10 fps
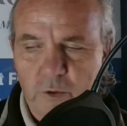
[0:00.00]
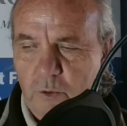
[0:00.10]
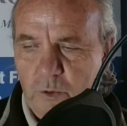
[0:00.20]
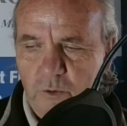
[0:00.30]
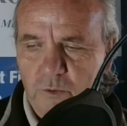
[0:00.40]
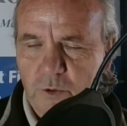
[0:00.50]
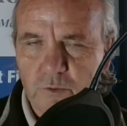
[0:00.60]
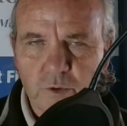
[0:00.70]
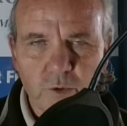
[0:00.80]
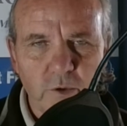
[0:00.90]
local grocery
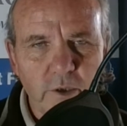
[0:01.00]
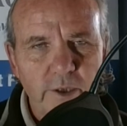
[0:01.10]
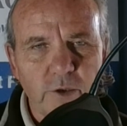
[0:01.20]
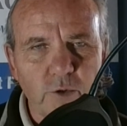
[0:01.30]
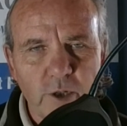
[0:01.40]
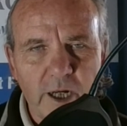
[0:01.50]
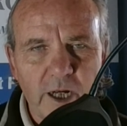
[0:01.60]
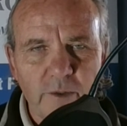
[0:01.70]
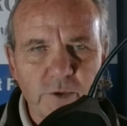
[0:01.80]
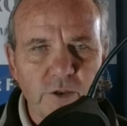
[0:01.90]
store and
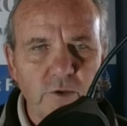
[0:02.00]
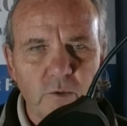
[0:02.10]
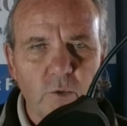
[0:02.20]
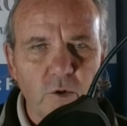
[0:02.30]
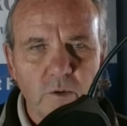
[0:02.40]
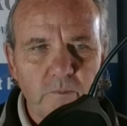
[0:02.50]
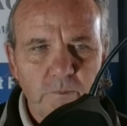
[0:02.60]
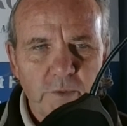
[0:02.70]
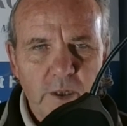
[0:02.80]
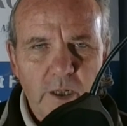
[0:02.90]
grab steel wool.
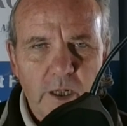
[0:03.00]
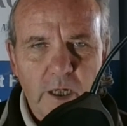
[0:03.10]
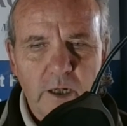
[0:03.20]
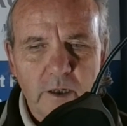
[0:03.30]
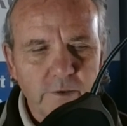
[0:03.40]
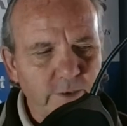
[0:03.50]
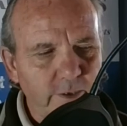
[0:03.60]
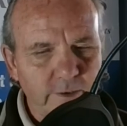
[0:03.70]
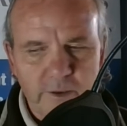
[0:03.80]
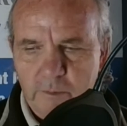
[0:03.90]

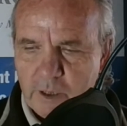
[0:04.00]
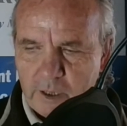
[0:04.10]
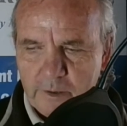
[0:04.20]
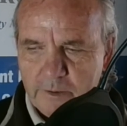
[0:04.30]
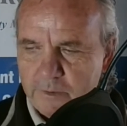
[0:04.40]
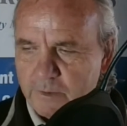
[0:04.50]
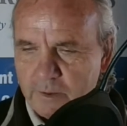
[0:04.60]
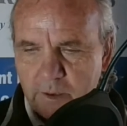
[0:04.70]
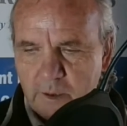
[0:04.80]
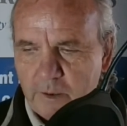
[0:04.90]
Sell it in a box,
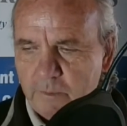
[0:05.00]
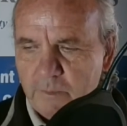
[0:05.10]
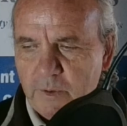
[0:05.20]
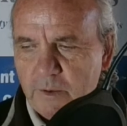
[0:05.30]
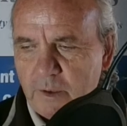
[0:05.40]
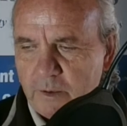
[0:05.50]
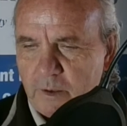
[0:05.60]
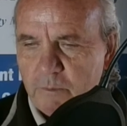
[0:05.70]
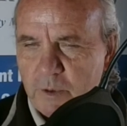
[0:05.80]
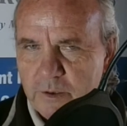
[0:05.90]

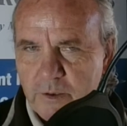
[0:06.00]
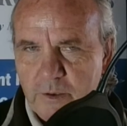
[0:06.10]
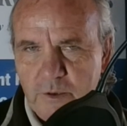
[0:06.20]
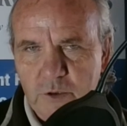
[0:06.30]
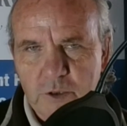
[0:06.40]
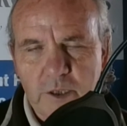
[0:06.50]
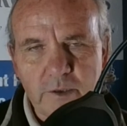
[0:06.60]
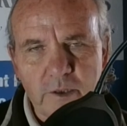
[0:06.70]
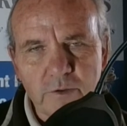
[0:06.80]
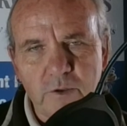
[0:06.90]
and basically just take
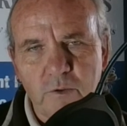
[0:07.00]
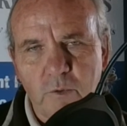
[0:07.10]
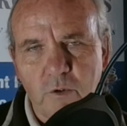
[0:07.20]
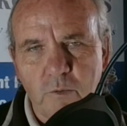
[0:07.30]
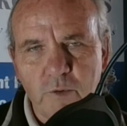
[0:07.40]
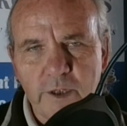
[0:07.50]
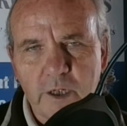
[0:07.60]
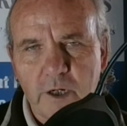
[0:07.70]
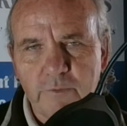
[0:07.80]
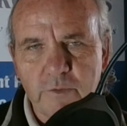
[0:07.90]
that steel wool, break
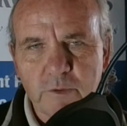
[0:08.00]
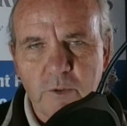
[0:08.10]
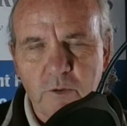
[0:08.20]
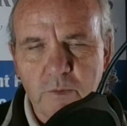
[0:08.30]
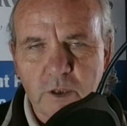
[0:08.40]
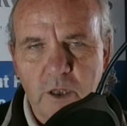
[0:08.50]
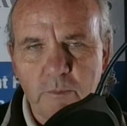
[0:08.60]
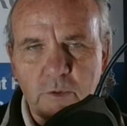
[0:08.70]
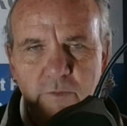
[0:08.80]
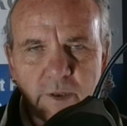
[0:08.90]
off a small clump
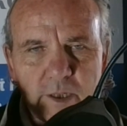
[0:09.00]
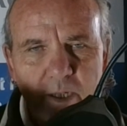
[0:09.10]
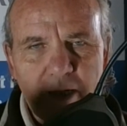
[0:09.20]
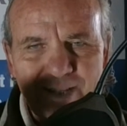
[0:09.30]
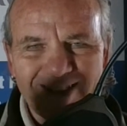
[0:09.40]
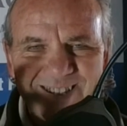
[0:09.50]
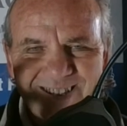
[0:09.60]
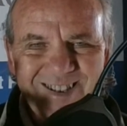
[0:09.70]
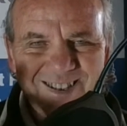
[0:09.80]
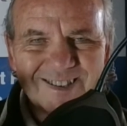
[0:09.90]
of it, and stick
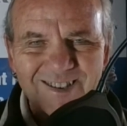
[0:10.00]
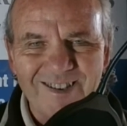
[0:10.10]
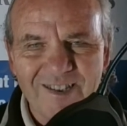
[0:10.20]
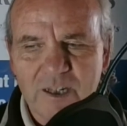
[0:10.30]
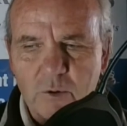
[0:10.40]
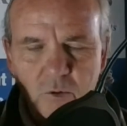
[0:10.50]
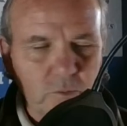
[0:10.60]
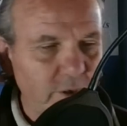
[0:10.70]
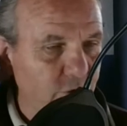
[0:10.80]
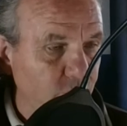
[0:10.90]
it inside that hole.
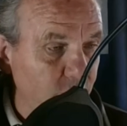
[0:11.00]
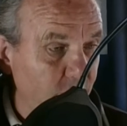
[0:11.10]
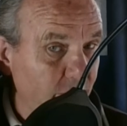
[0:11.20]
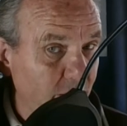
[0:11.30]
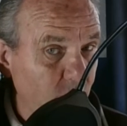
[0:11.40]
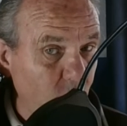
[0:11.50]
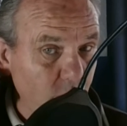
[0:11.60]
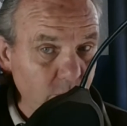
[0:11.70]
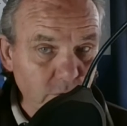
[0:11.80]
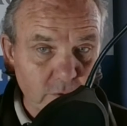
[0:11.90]
Make sure that that
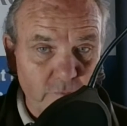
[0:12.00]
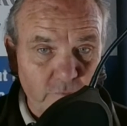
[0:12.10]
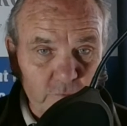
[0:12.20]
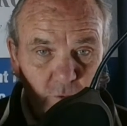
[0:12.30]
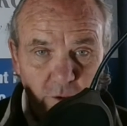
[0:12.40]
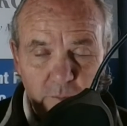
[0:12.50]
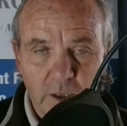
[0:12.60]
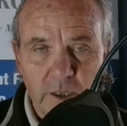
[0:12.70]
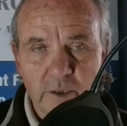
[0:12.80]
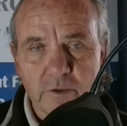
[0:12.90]
hole is fully
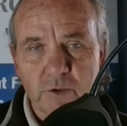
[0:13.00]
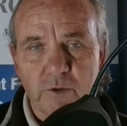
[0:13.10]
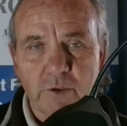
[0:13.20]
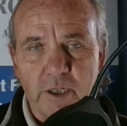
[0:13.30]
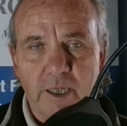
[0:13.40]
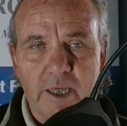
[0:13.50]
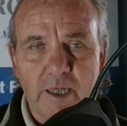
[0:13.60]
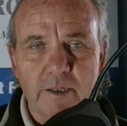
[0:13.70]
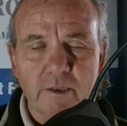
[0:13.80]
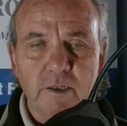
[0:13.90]
plugged so that they can't